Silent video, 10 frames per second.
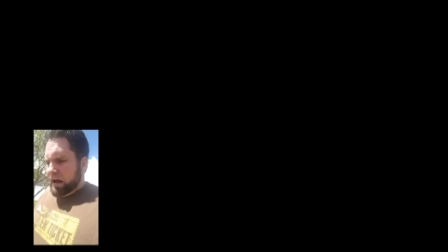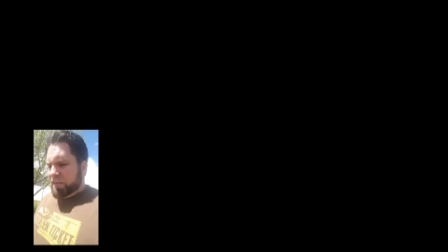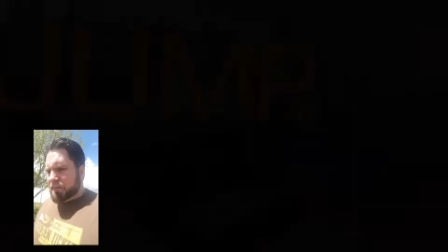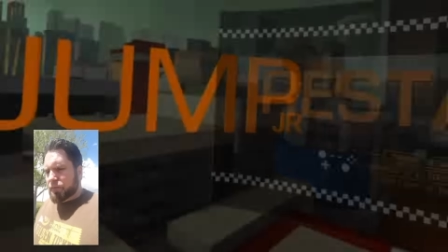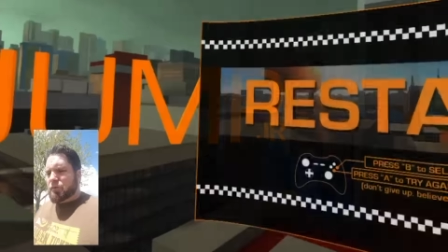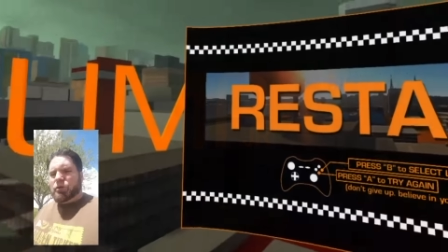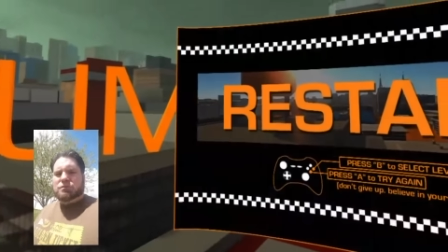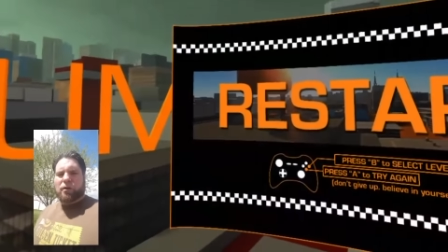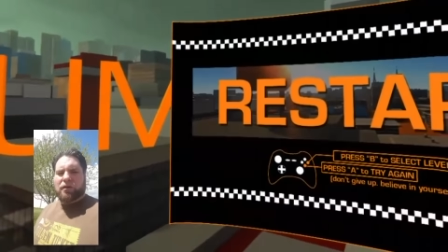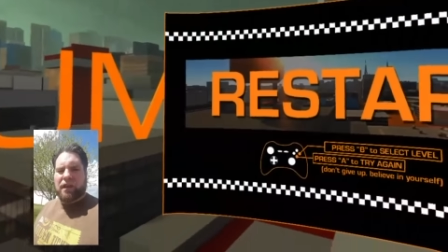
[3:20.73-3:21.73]
I think for the
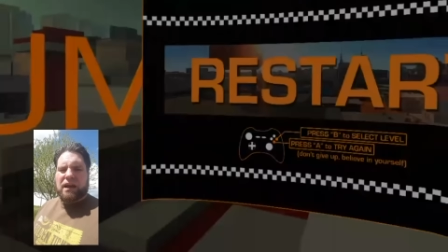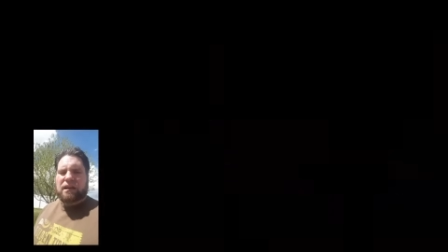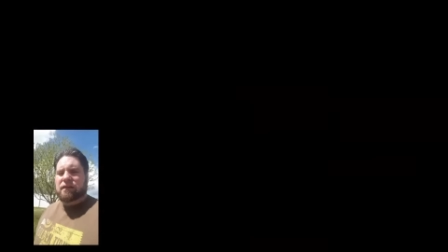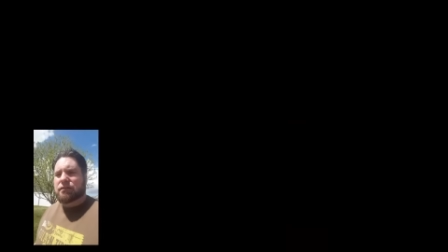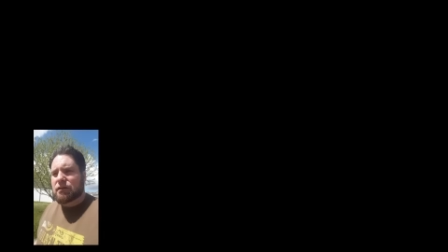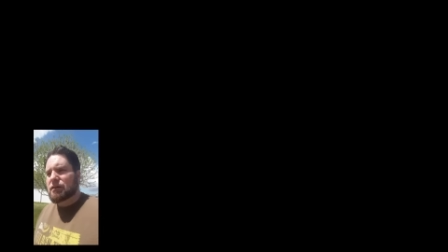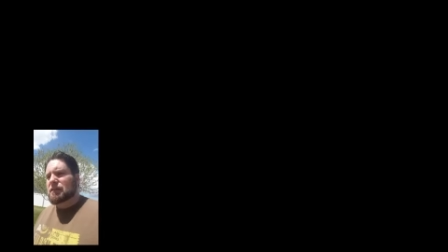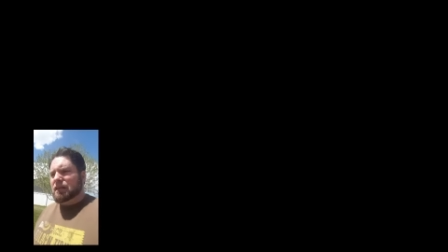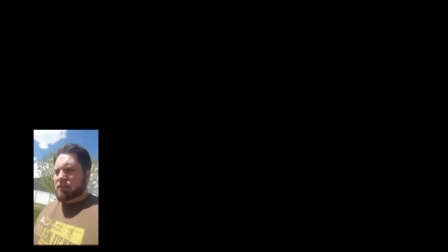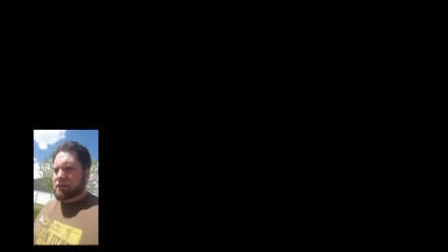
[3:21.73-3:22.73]
most part they kind of
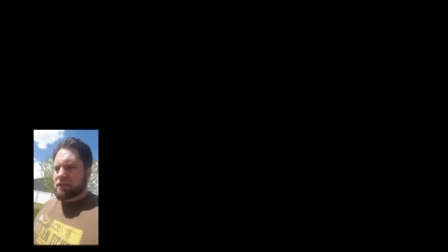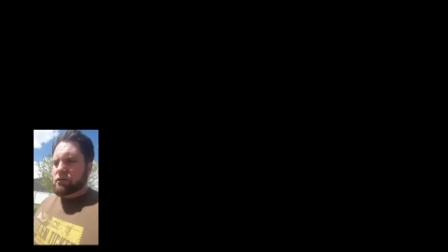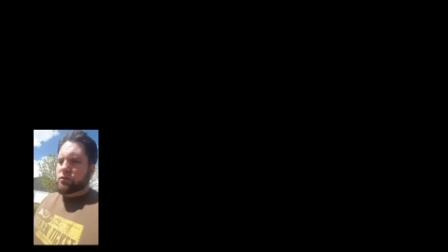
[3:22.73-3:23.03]
they did